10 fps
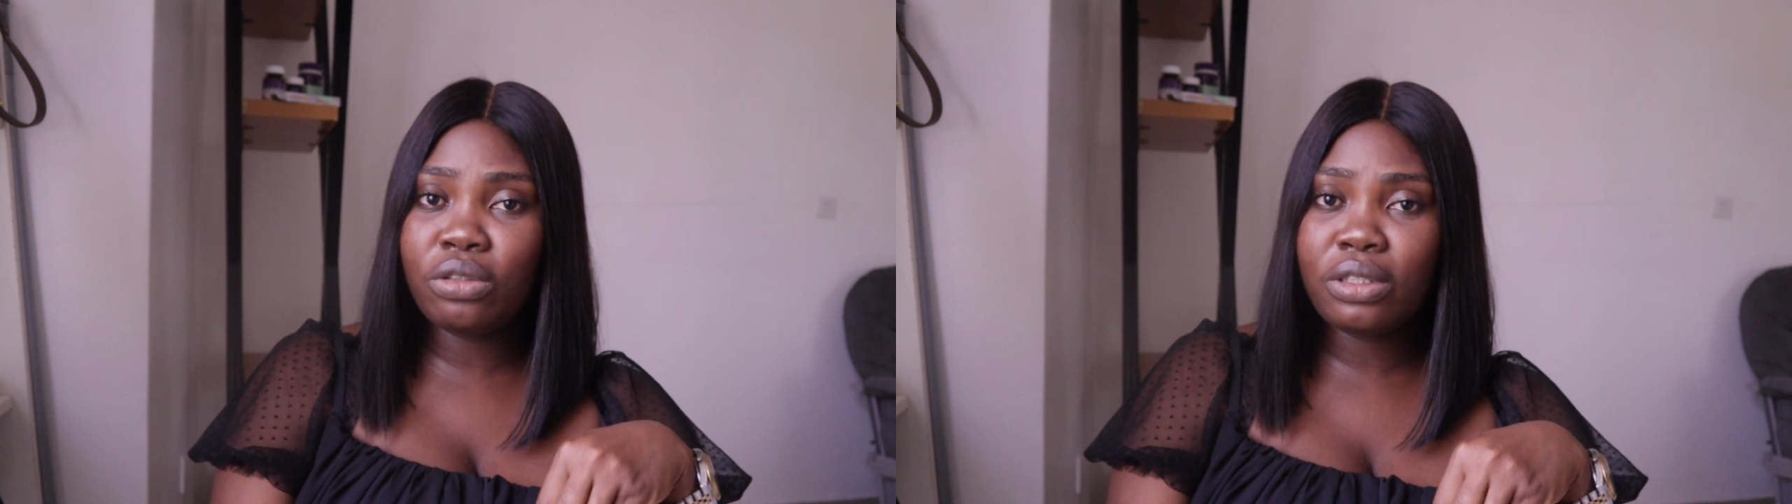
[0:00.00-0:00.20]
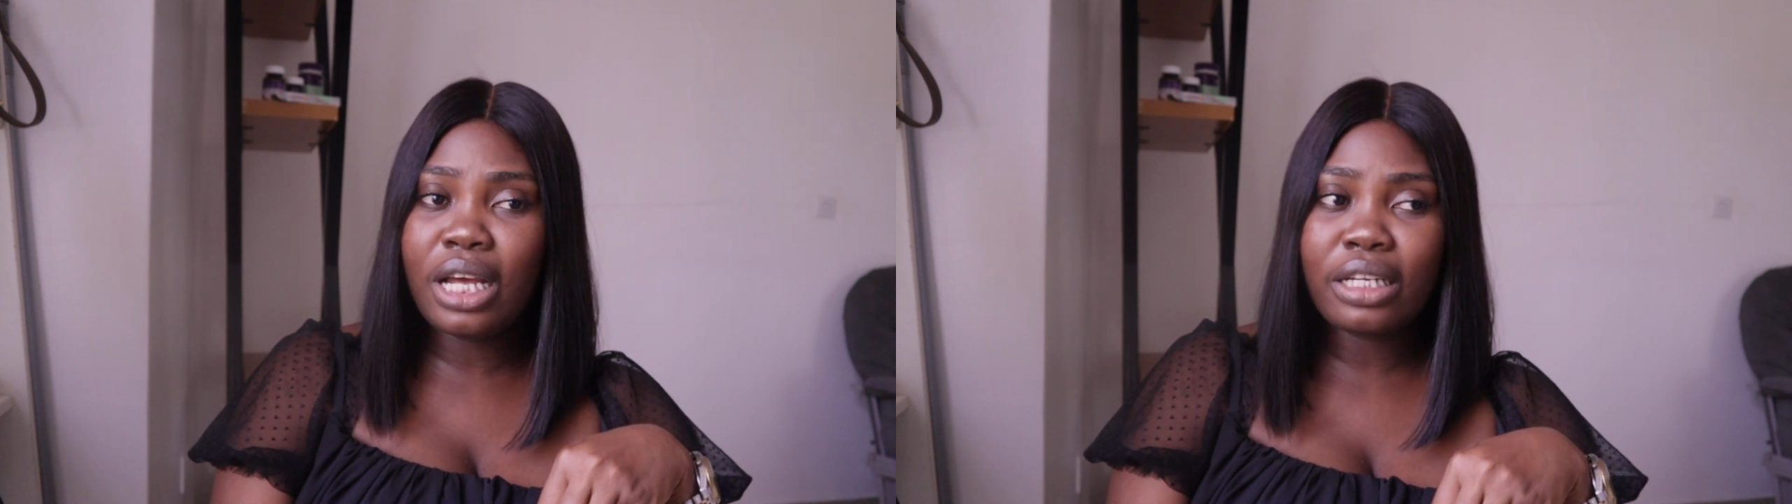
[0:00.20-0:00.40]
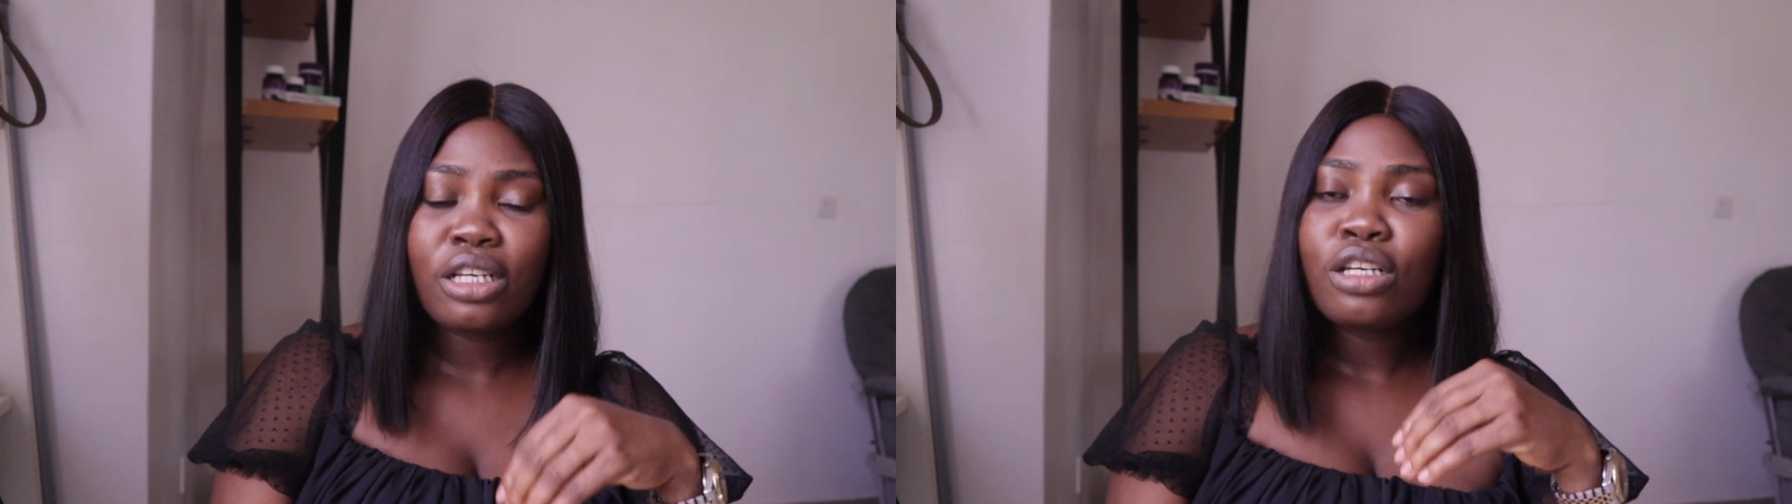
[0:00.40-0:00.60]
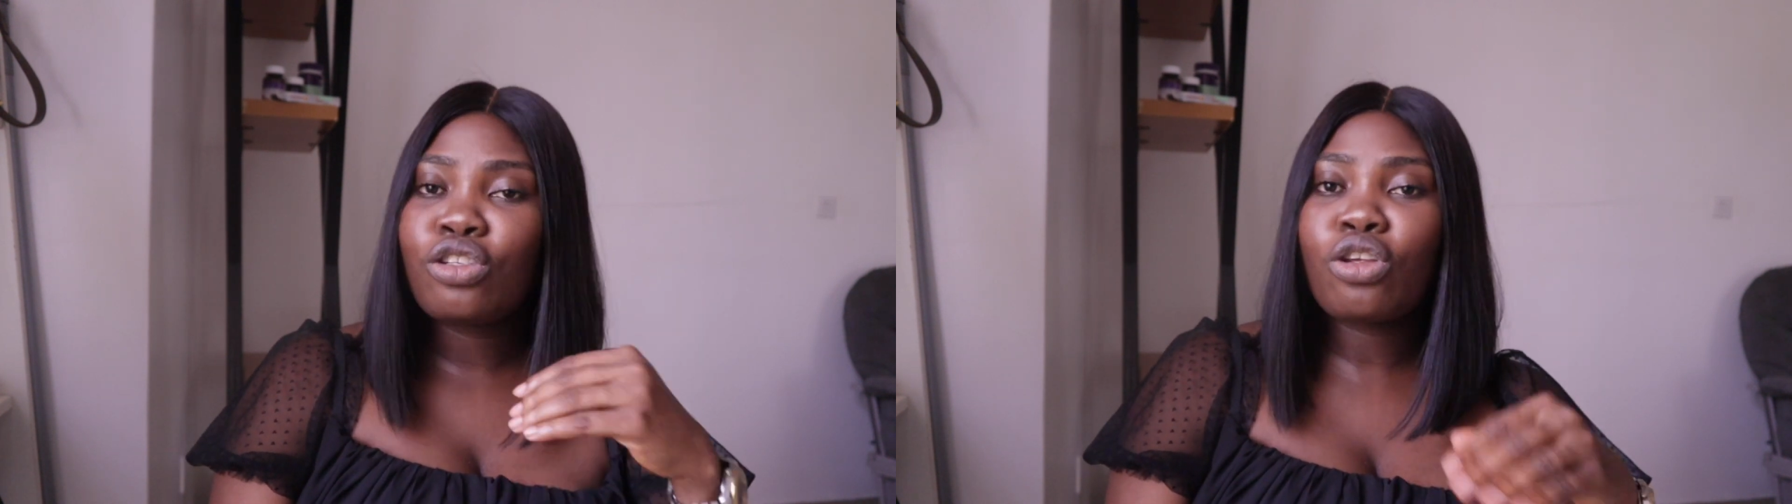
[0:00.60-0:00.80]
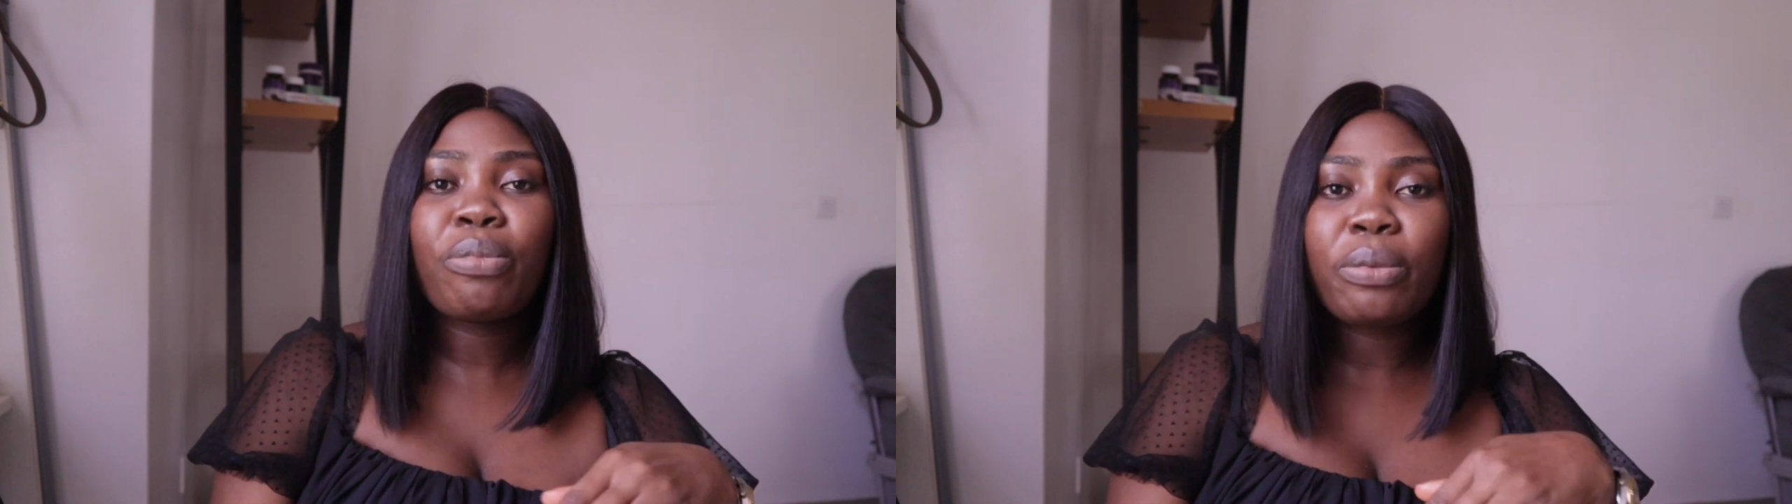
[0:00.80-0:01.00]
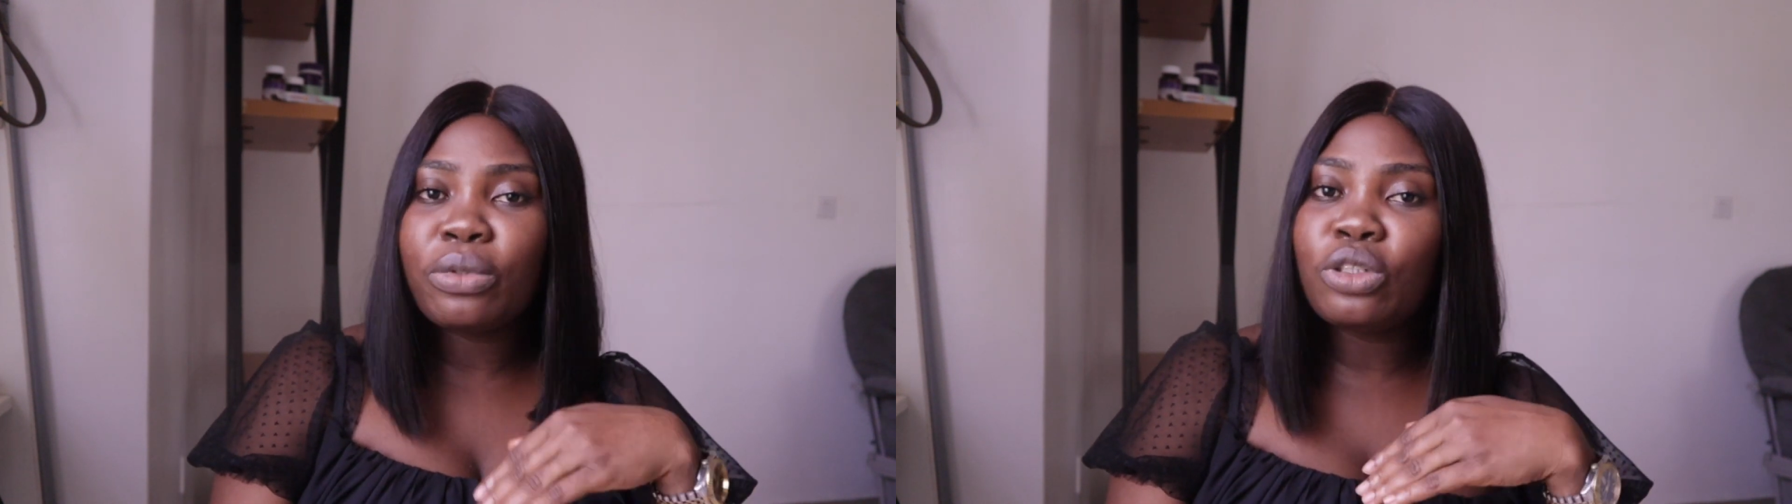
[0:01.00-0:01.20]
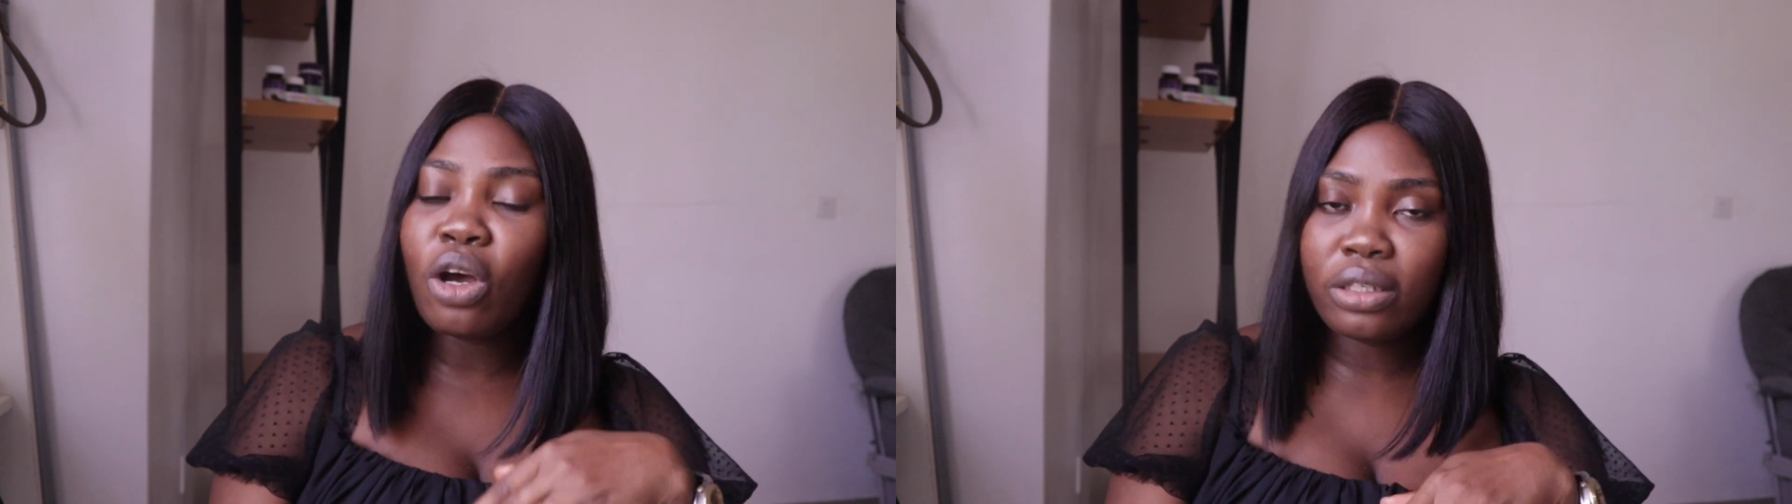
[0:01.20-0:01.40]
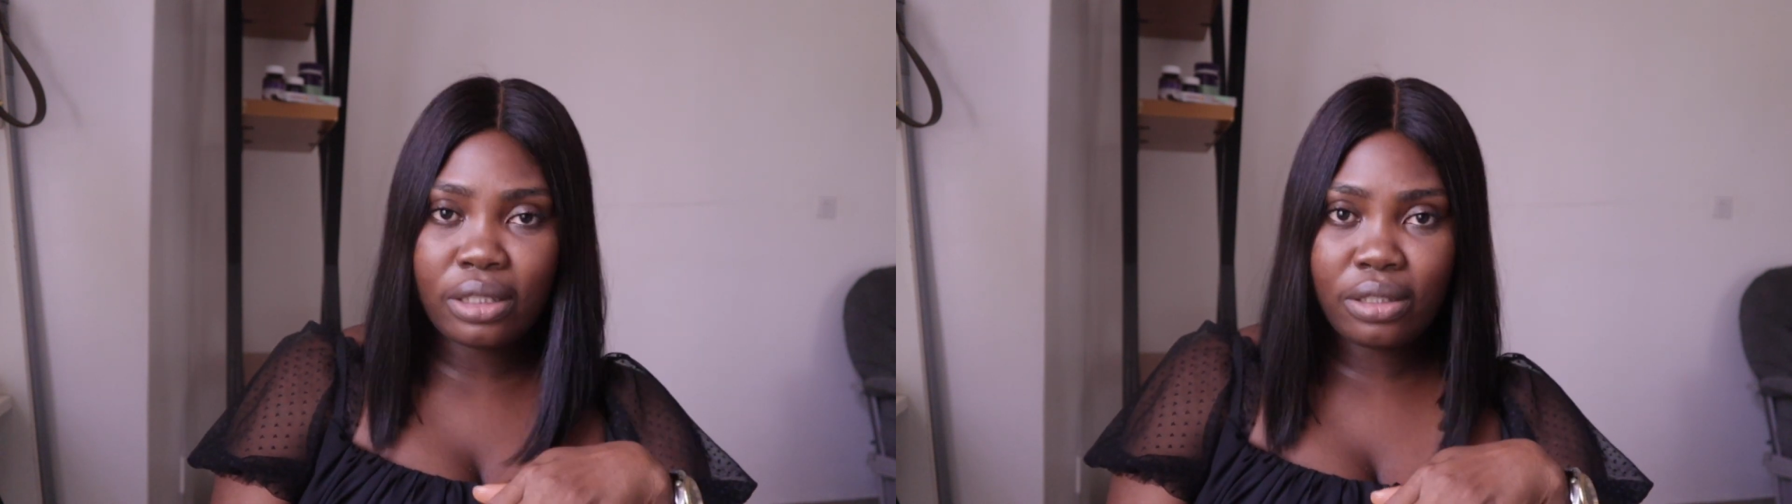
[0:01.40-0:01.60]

do that. Some people don't.